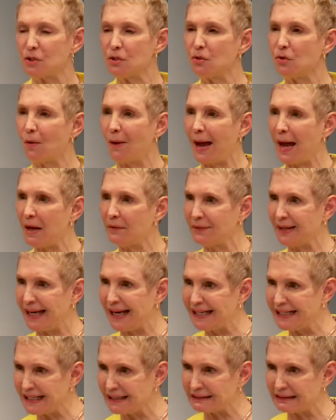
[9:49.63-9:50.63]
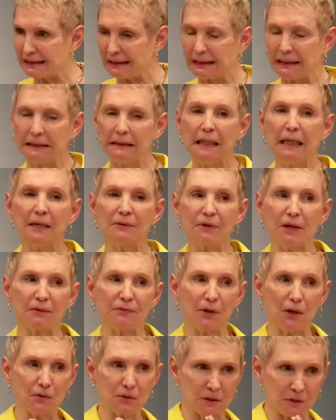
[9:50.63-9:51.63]
you don't have anything
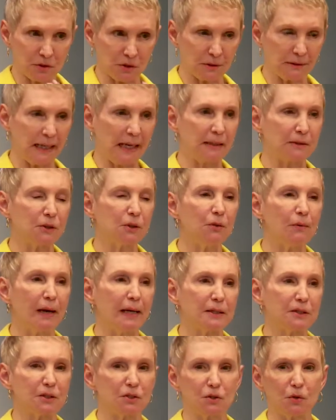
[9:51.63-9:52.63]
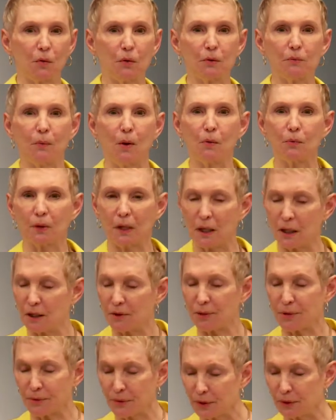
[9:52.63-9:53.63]
that that two-edged sword won't
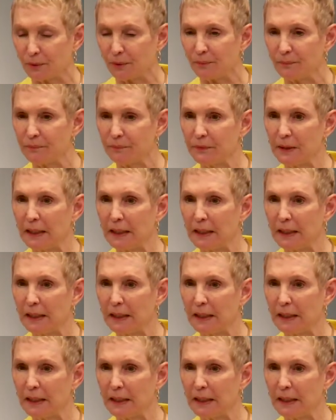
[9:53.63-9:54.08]
cut through.